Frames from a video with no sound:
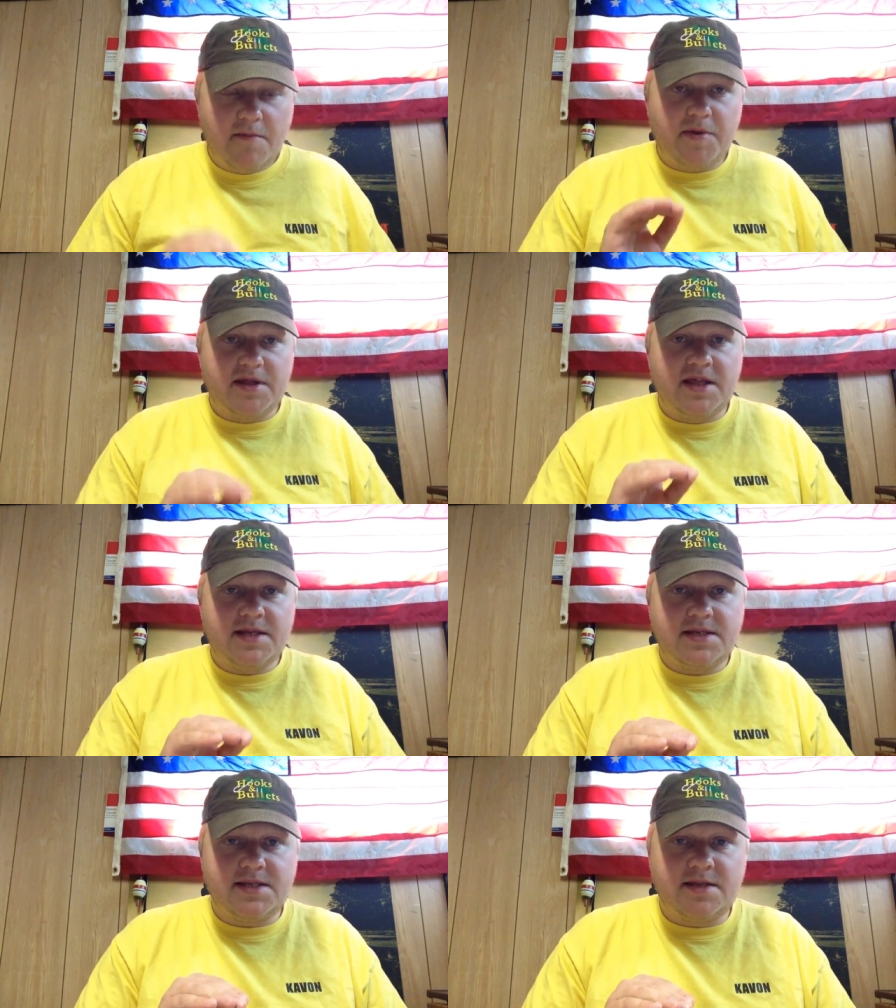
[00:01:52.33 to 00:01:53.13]
But
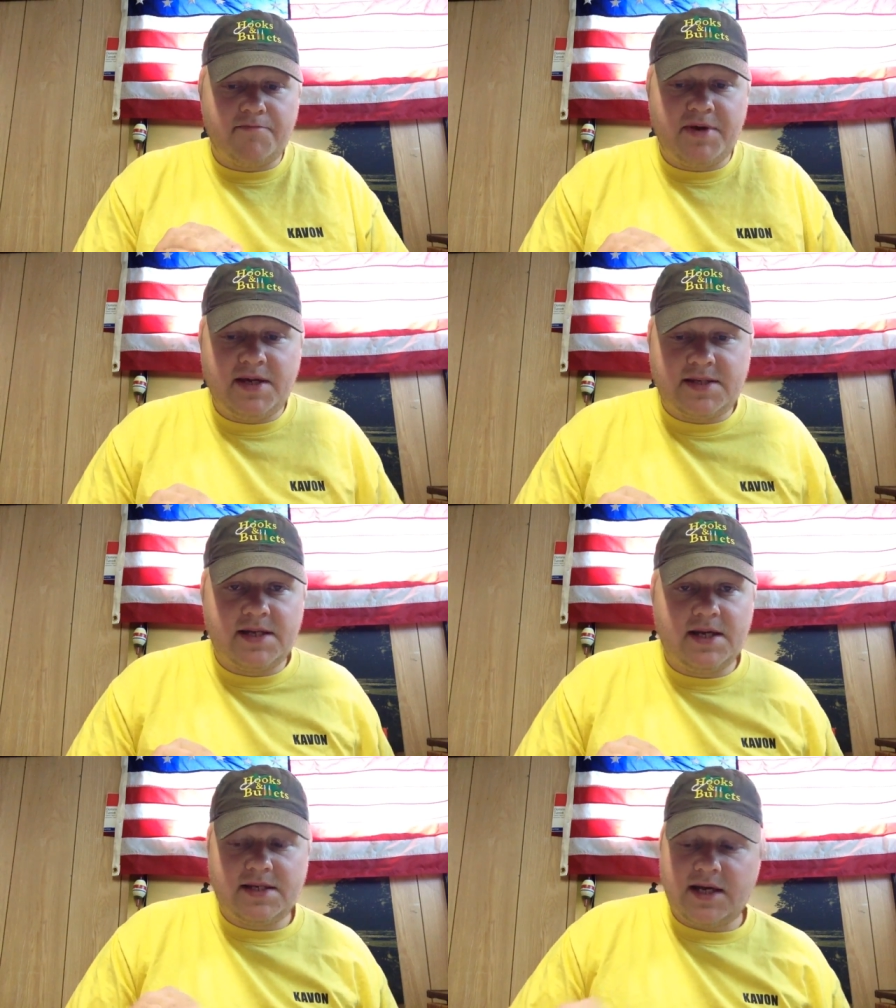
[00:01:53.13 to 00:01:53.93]
this is the bee's
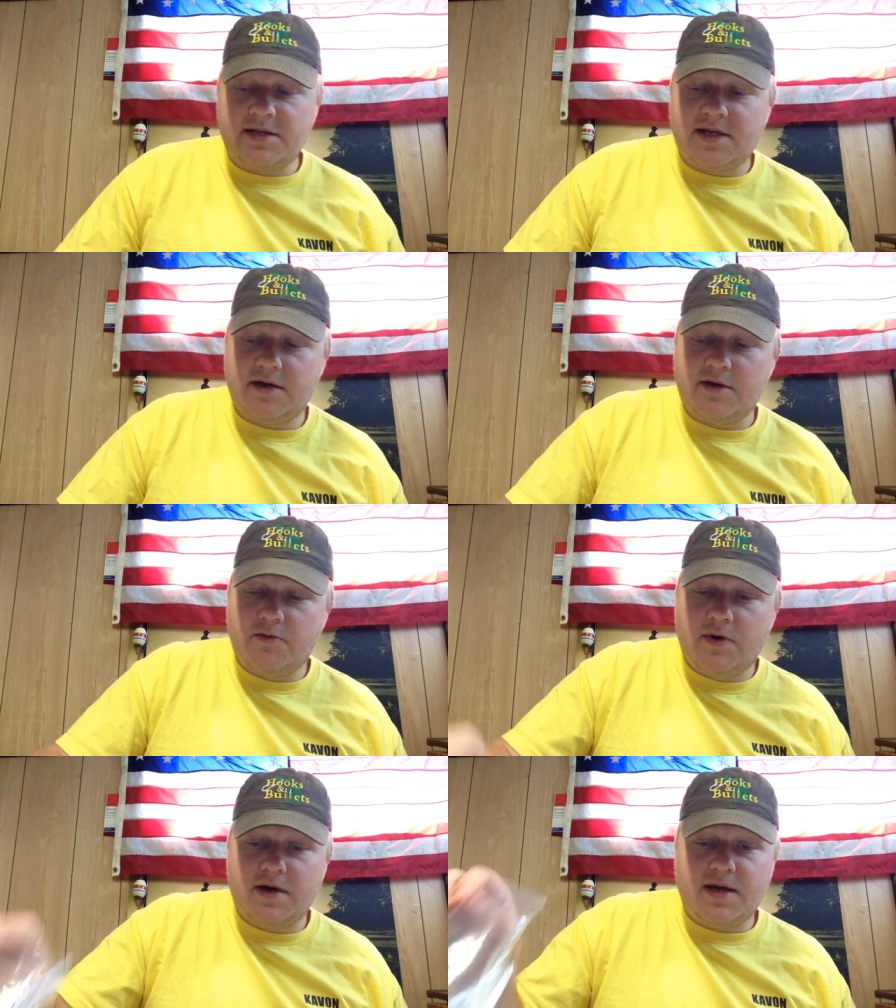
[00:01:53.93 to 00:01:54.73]
knees, I'll tell you
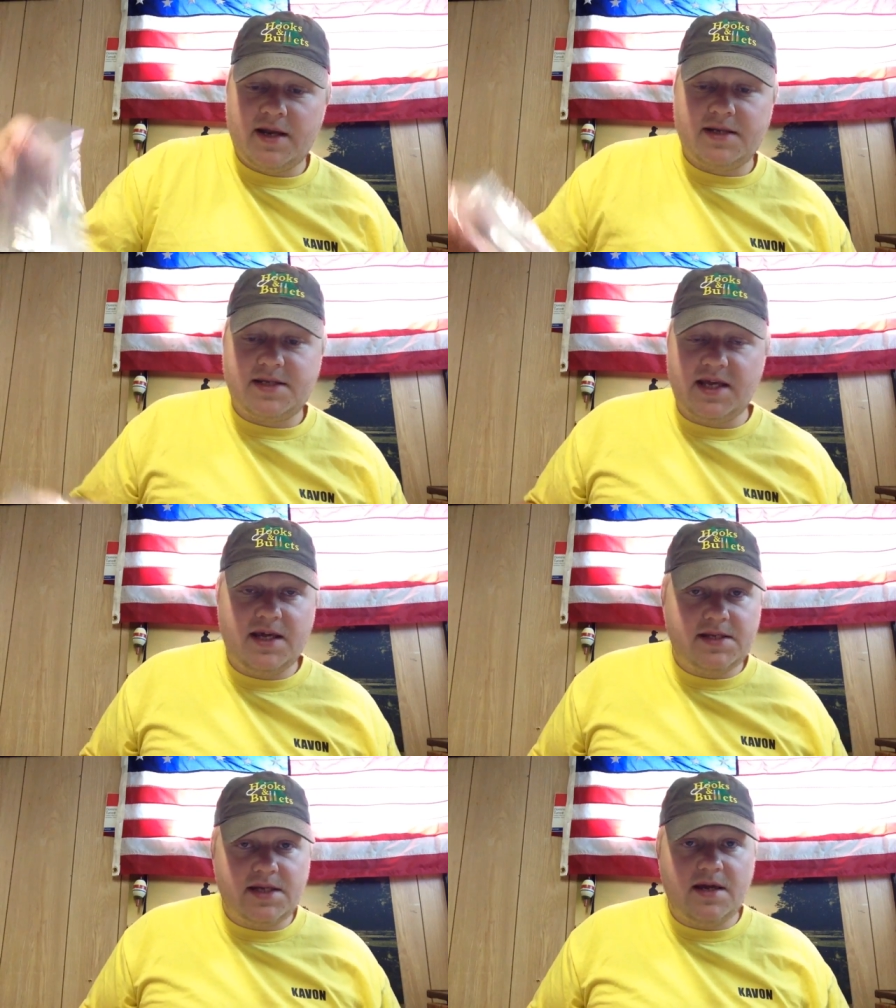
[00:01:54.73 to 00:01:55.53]
what. And it's
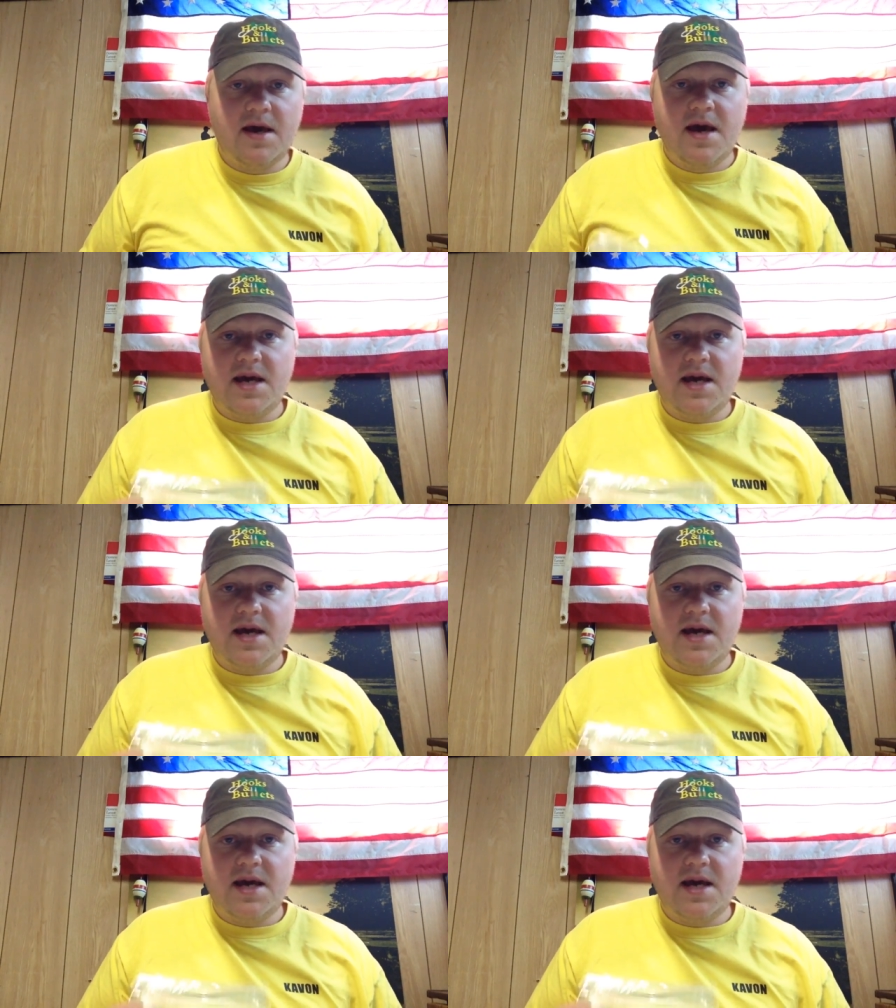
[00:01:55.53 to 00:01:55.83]
easy.